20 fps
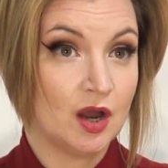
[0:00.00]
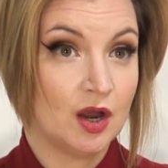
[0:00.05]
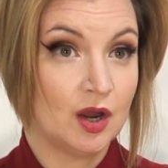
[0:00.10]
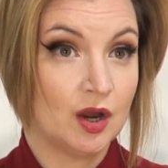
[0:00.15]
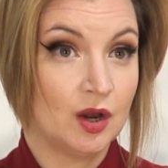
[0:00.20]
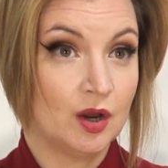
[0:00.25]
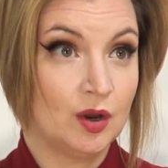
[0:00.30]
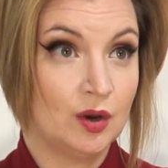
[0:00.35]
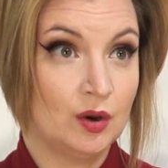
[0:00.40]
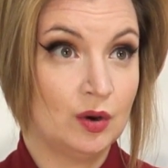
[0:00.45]

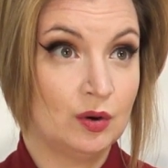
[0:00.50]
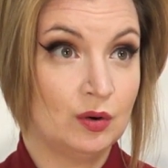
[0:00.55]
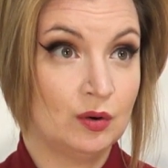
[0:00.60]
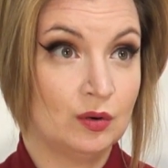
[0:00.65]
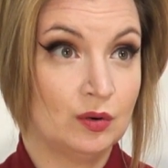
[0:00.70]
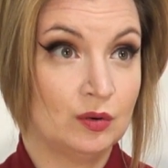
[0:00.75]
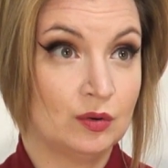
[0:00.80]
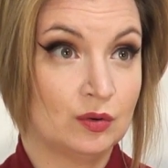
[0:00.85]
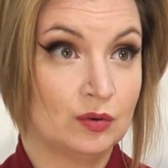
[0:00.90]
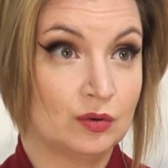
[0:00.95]

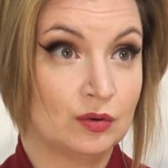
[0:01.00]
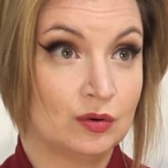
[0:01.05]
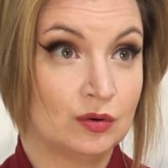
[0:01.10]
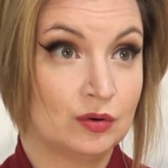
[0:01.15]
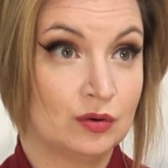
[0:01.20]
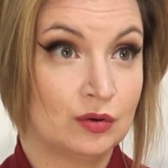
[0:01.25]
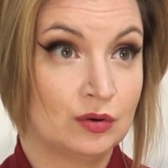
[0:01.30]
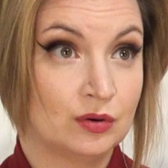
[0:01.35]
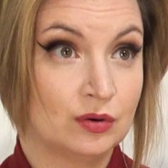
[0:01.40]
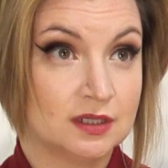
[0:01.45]
Oh,
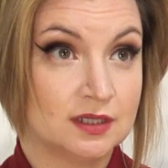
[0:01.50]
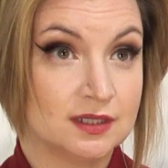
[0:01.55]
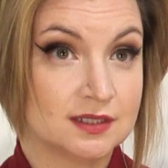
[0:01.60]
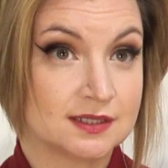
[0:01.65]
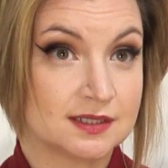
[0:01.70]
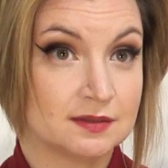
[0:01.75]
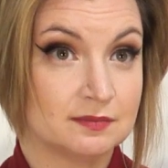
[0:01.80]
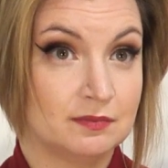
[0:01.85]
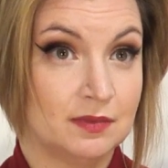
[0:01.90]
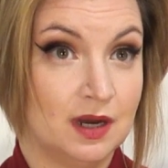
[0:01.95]

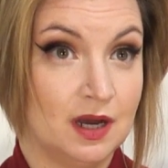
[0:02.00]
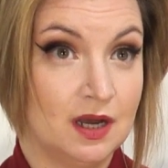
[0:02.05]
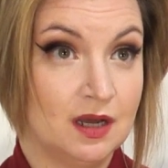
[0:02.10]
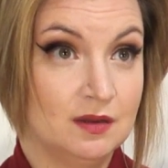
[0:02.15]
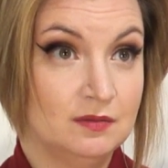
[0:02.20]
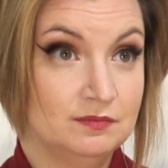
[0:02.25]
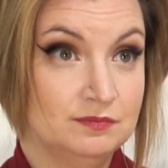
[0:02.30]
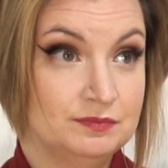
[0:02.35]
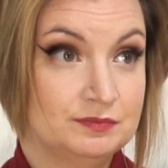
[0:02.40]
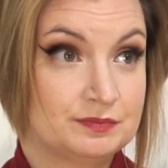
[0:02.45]
is it
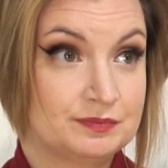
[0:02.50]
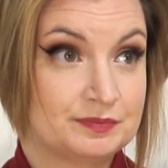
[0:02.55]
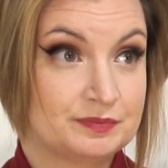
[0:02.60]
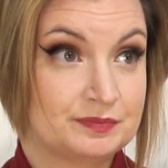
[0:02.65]
Mom?